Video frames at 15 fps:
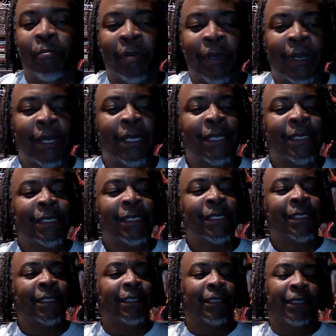
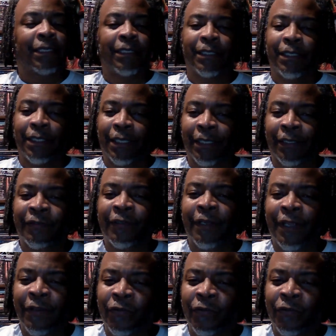But like I said,